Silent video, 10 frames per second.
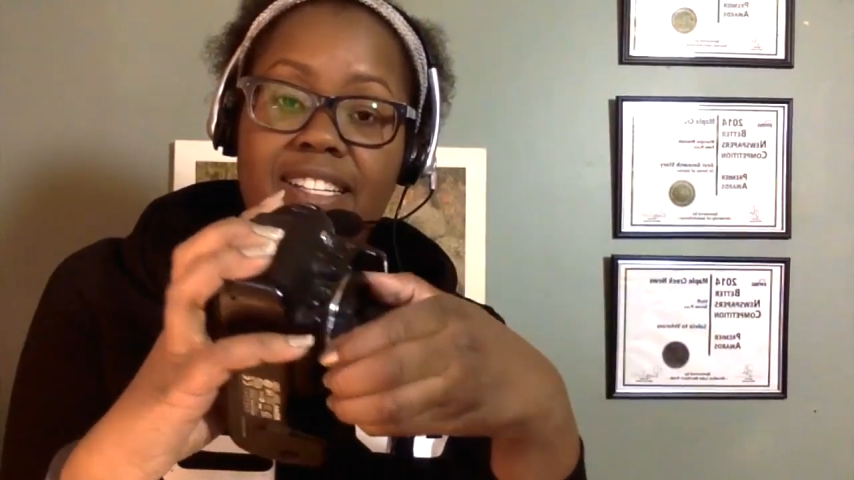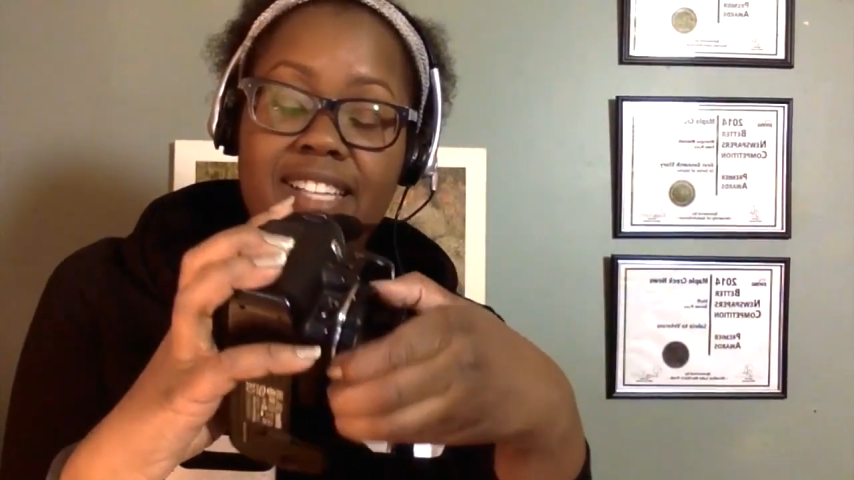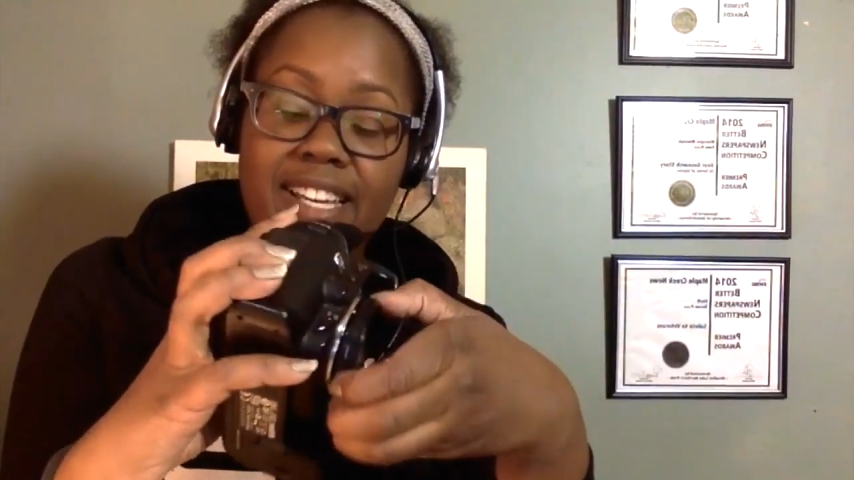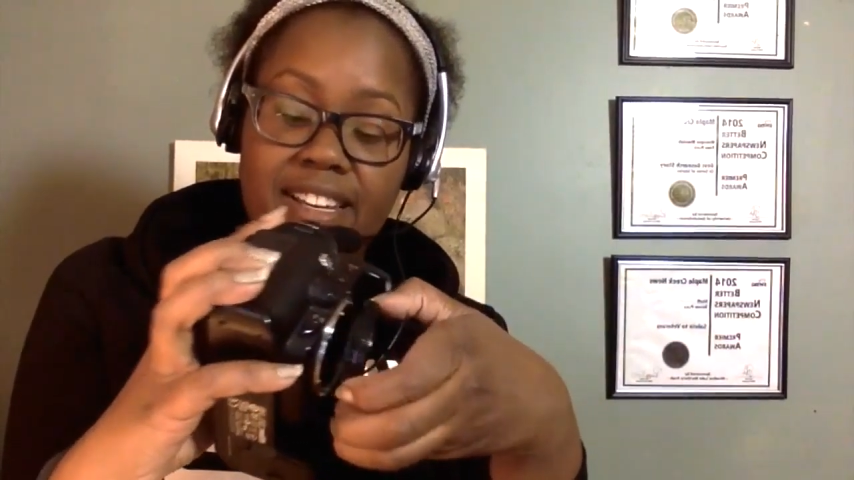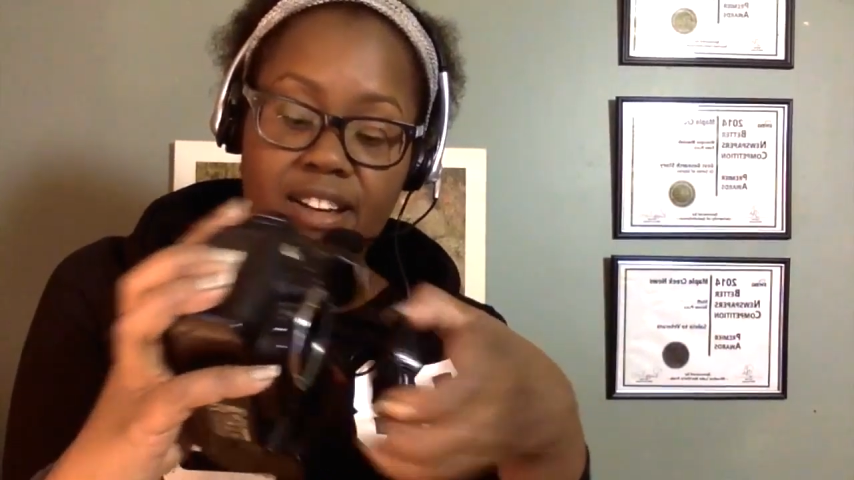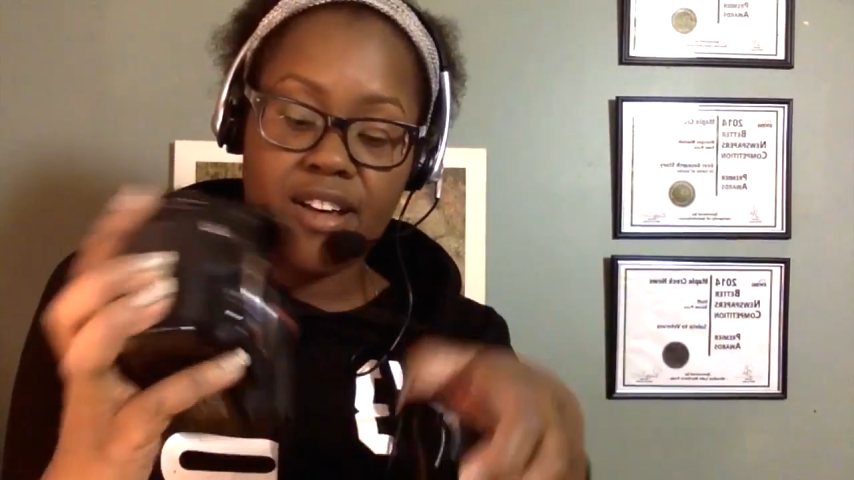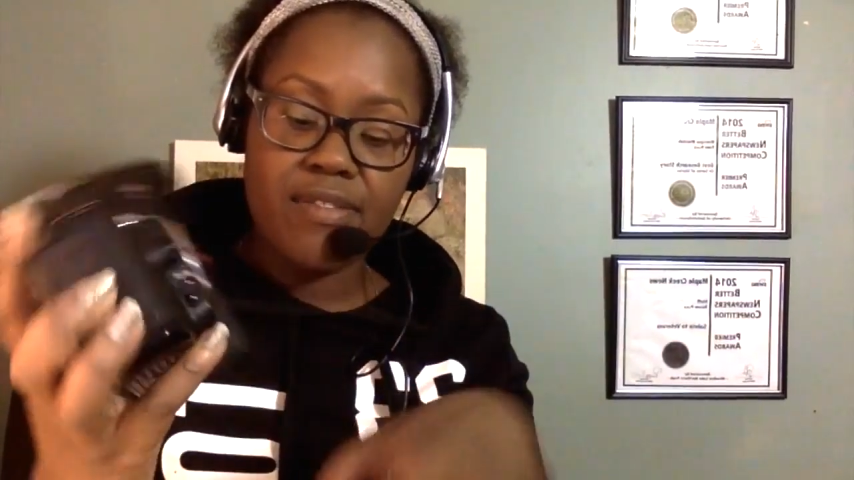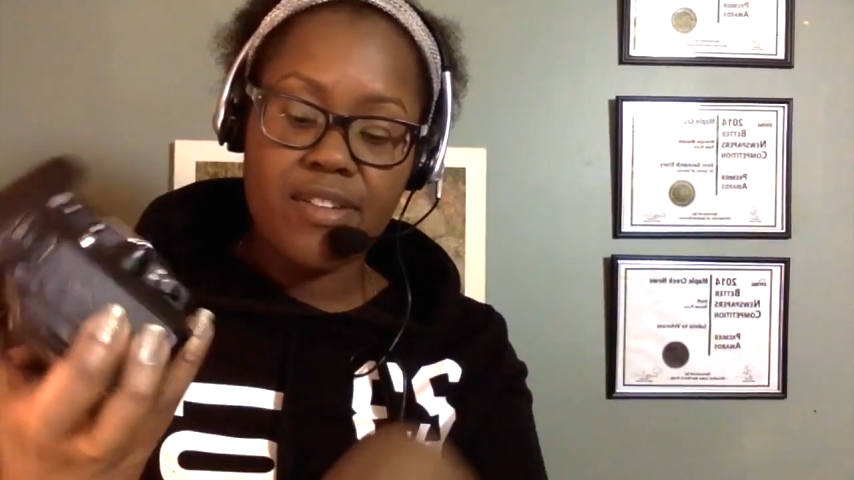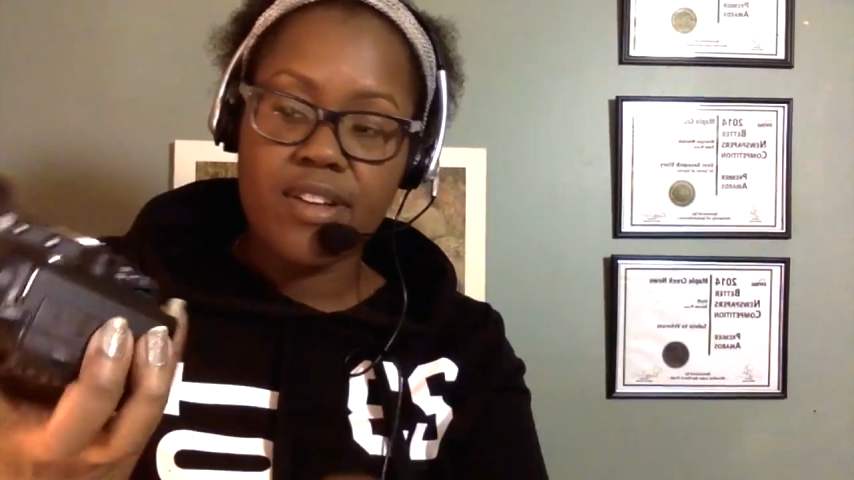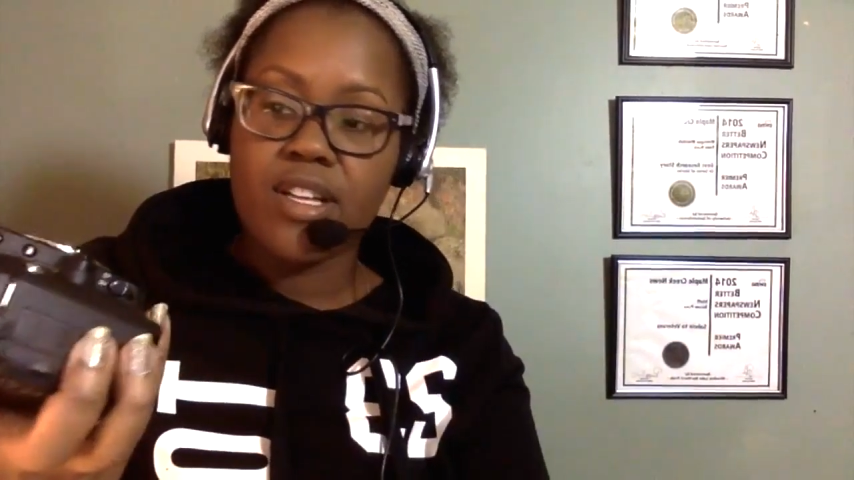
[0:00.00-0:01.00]
I take it
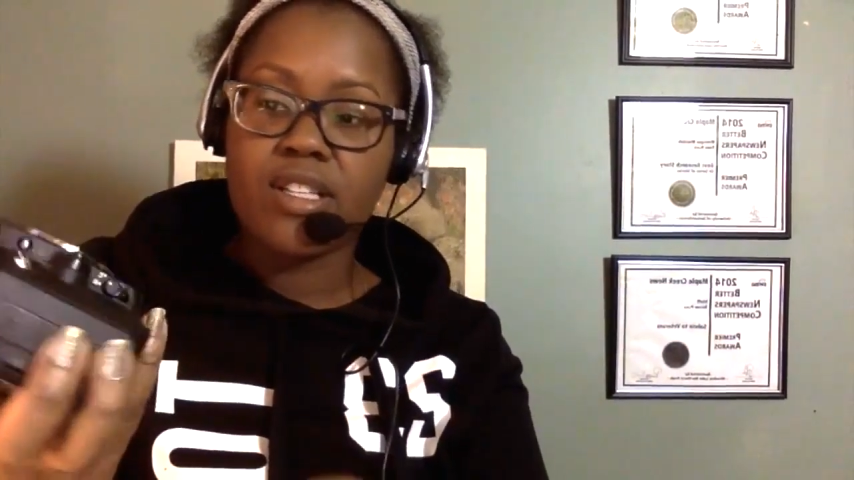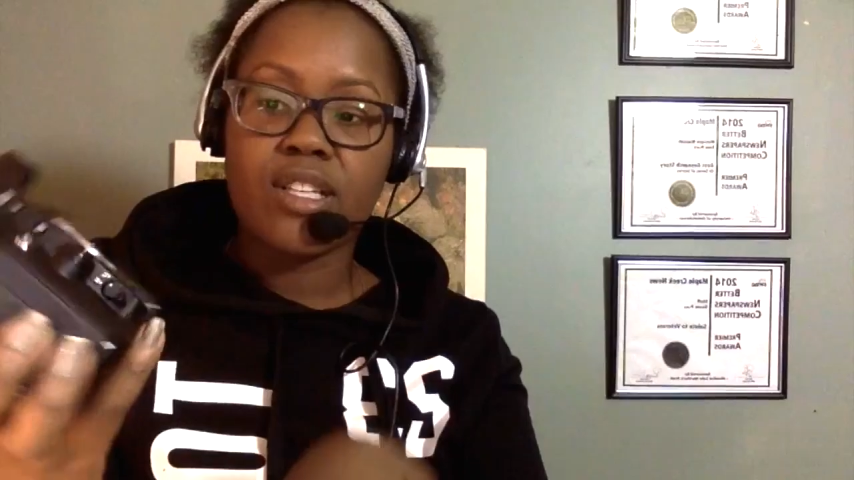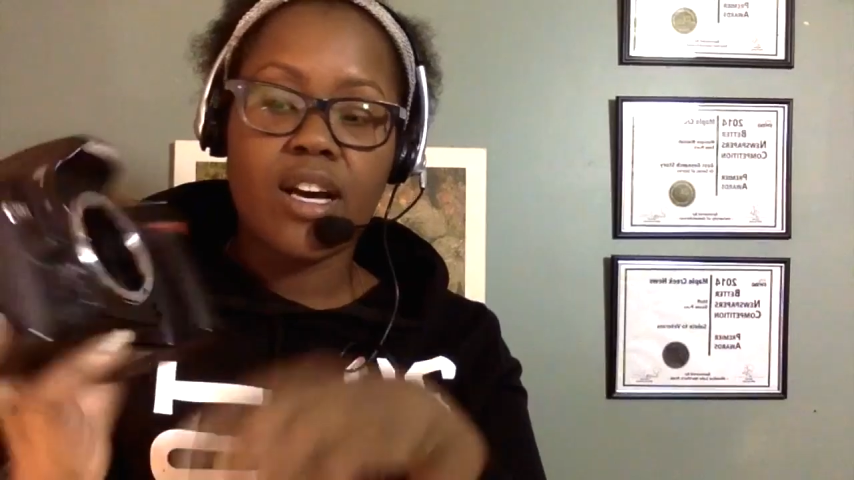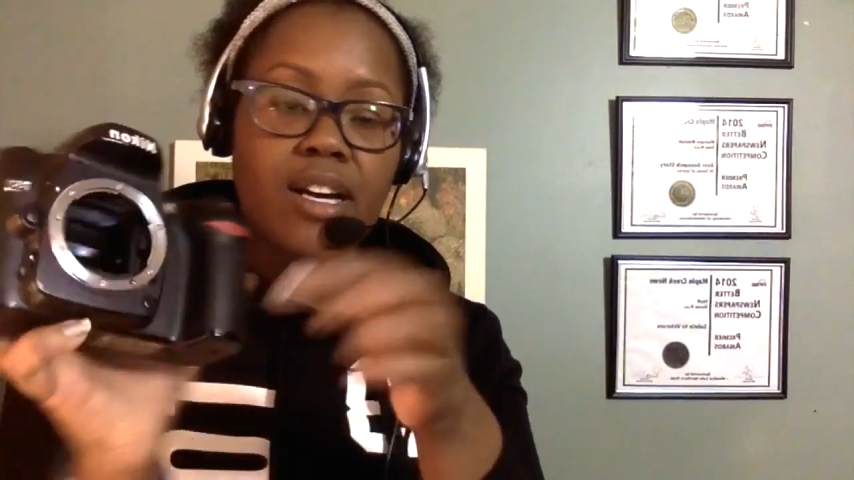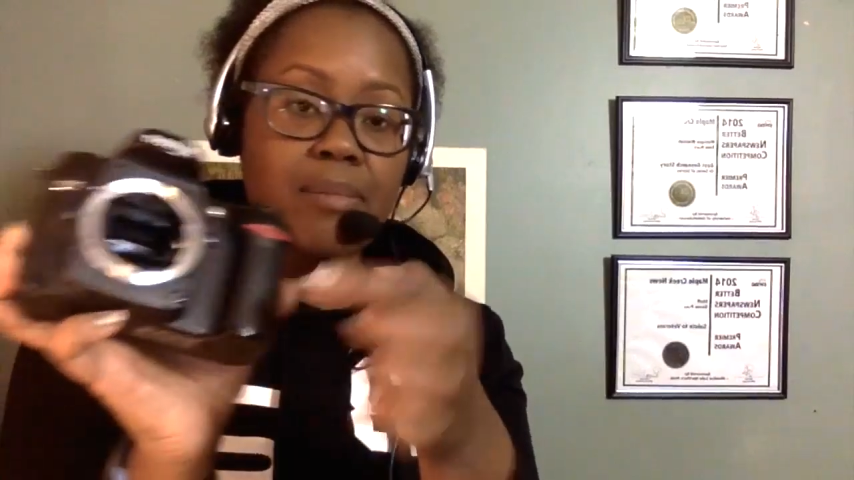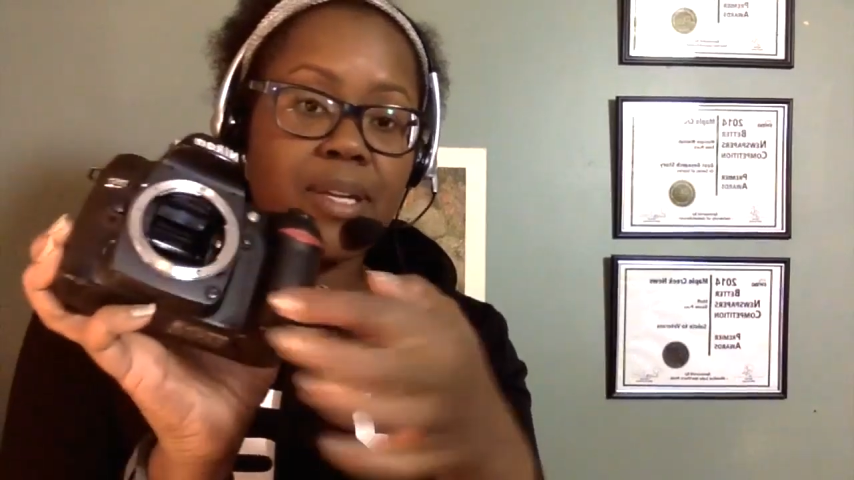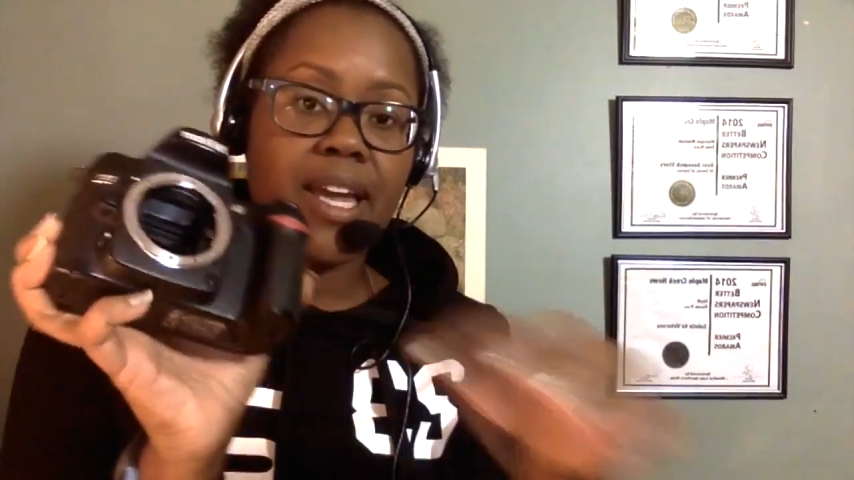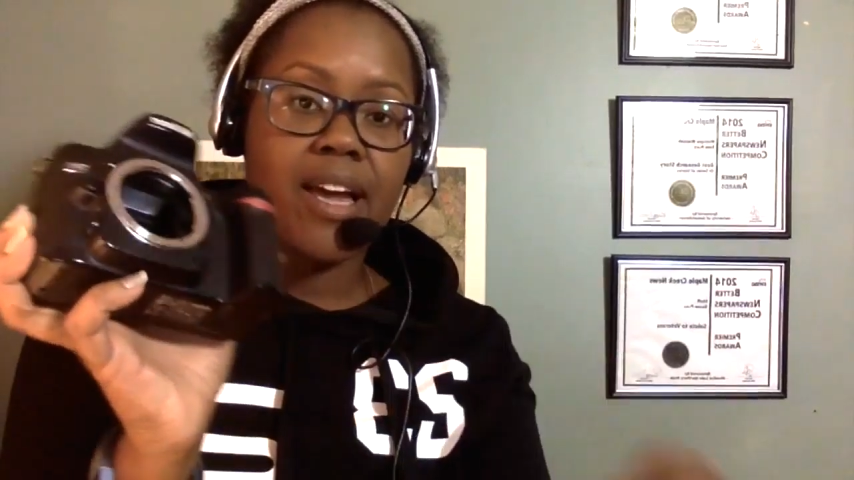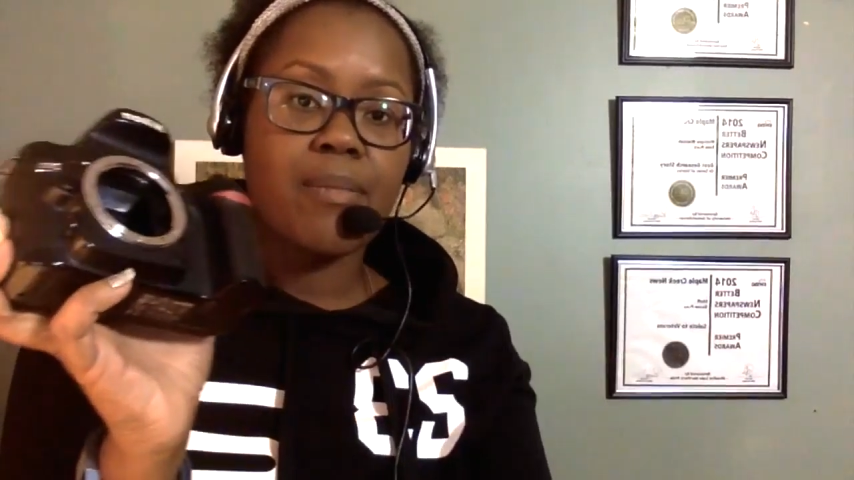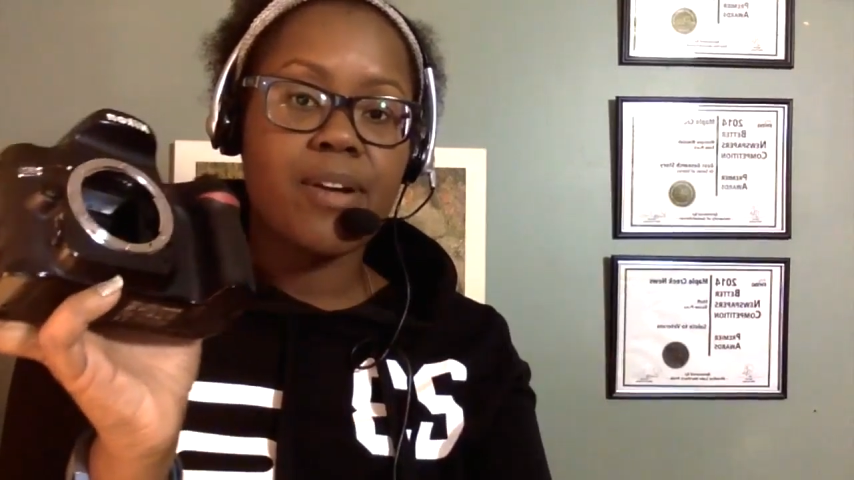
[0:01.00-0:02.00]
off, lock up the
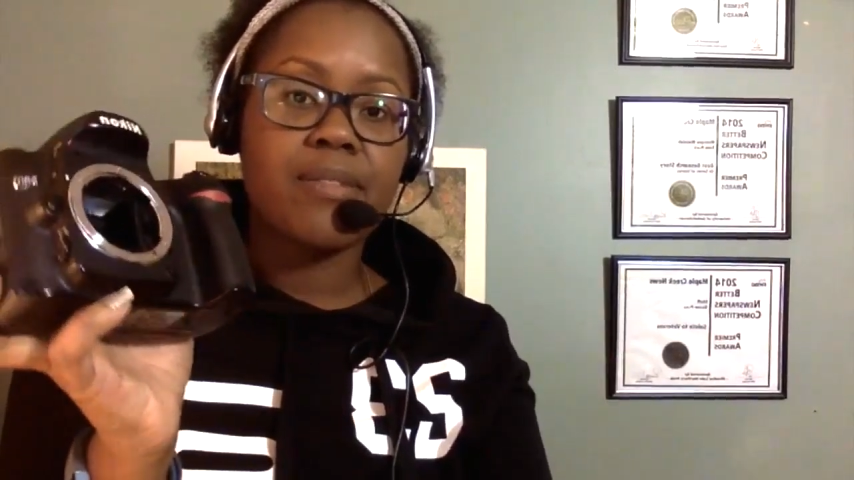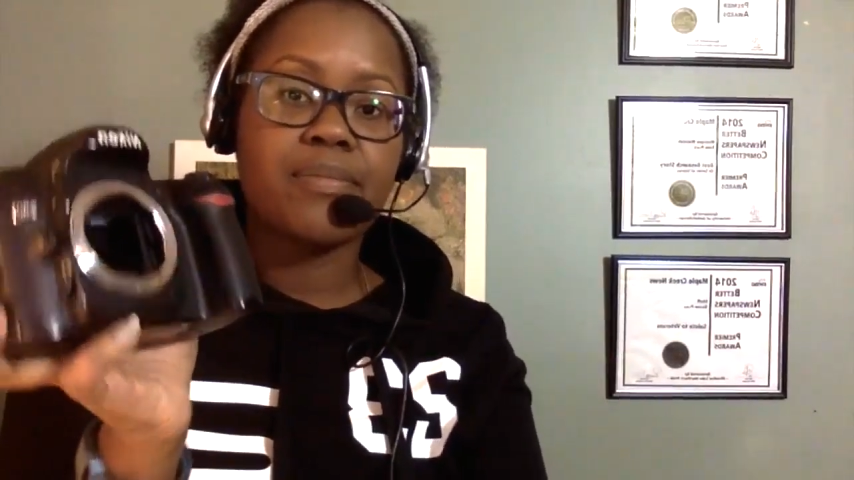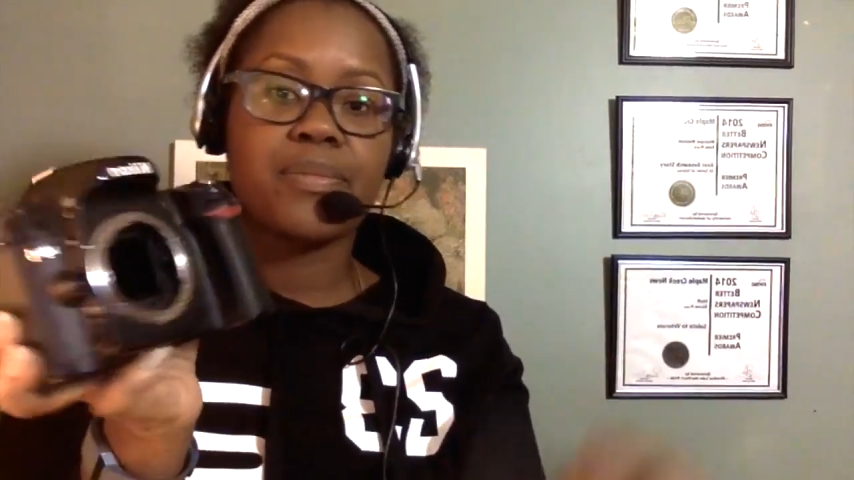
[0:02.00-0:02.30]
camera,